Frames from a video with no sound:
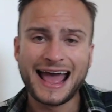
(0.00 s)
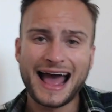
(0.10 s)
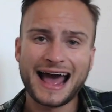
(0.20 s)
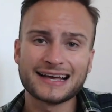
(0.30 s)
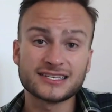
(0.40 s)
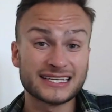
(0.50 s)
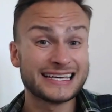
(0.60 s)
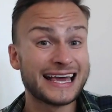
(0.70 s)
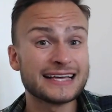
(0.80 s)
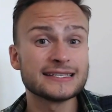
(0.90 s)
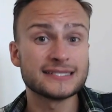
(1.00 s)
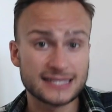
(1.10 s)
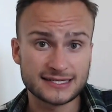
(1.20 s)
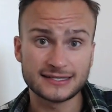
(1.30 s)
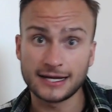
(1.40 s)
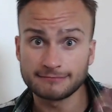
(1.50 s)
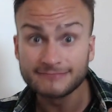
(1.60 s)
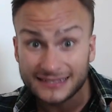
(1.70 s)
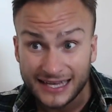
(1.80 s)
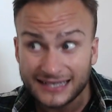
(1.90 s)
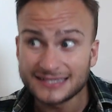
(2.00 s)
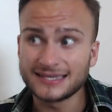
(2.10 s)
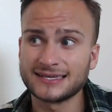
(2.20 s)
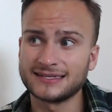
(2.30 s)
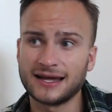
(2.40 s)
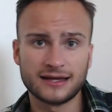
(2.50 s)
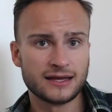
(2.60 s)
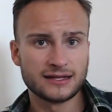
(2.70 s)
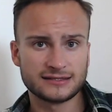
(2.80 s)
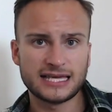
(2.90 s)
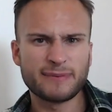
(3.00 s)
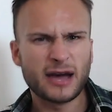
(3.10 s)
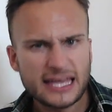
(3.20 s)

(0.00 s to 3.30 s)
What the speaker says: as the king's sister. To keep her in